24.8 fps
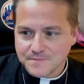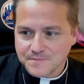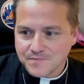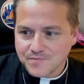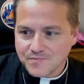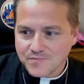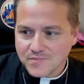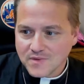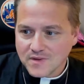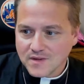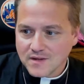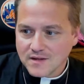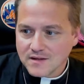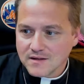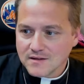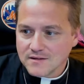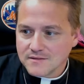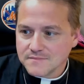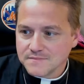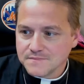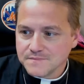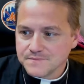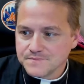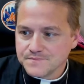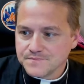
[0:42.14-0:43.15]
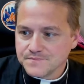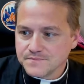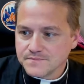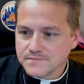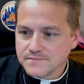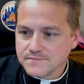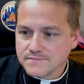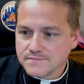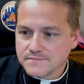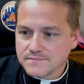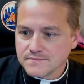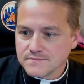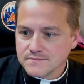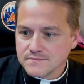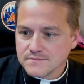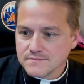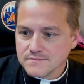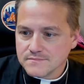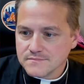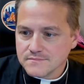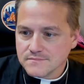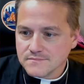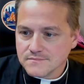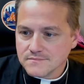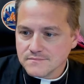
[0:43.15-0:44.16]

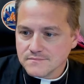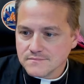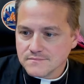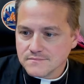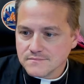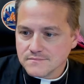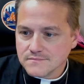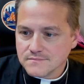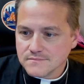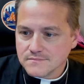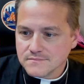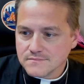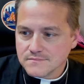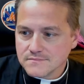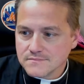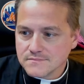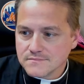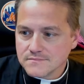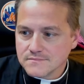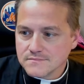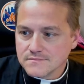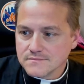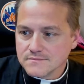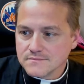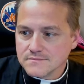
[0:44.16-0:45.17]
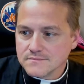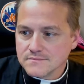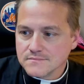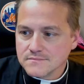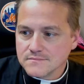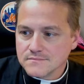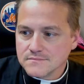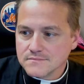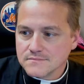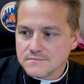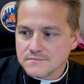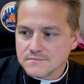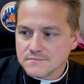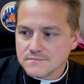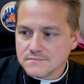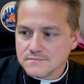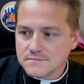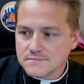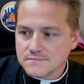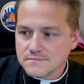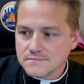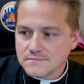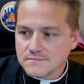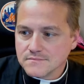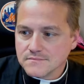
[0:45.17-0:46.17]

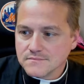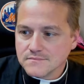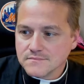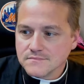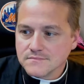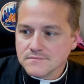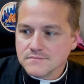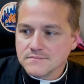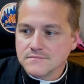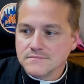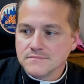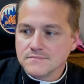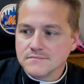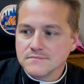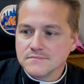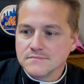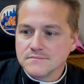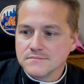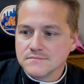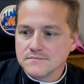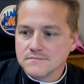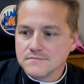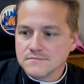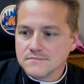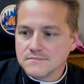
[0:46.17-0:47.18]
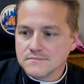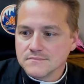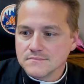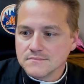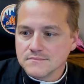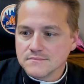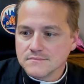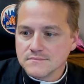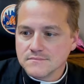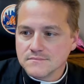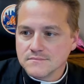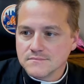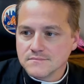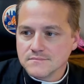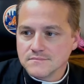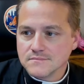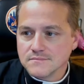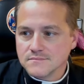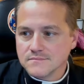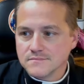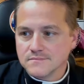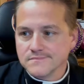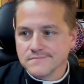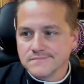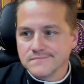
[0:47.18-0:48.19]

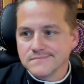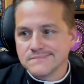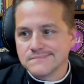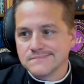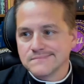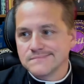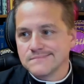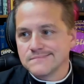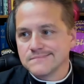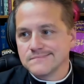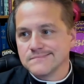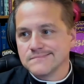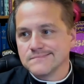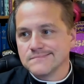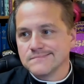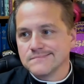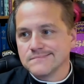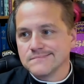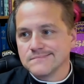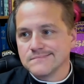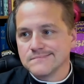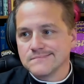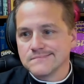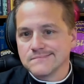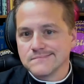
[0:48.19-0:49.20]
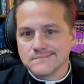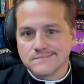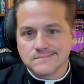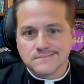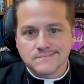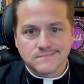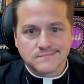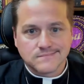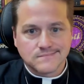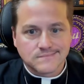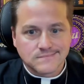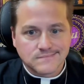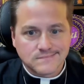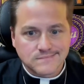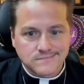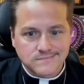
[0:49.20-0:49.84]
Nobody speaks.